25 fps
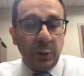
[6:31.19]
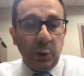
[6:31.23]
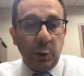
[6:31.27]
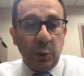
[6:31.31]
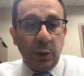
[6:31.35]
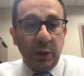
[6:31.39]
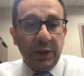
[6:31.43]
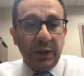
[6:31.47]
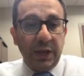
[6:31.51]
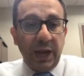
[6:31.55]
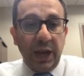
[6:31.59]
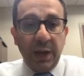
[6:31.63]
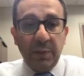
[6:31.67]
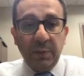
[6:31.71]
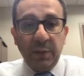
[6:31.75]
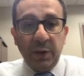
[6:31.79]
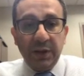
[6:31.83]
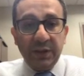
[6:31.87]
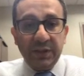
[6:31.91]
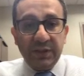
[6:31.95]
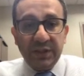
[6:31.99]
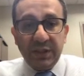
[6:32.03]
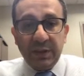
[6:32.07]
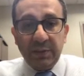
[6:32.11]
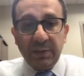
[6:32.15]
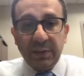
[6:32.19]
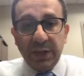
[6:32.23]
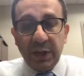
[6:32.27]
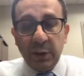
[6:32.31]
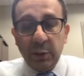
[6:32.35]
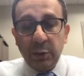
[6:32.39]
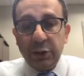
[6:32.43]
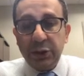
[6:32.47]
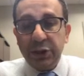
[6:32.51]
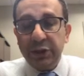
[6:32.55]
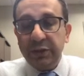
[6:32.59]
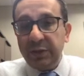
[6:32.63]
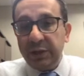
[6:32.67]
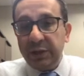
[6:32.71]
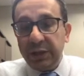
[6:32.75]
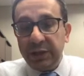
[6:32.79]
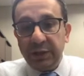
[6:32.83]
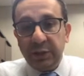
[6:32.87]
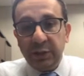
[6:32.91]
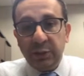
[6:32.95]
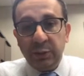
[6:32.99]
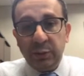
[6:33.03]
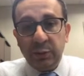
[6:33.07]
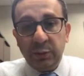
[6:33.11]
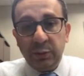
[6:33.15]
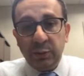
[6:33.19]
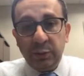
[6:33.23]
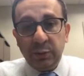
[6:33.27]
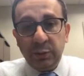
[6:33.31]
call it hypoxemia, which is related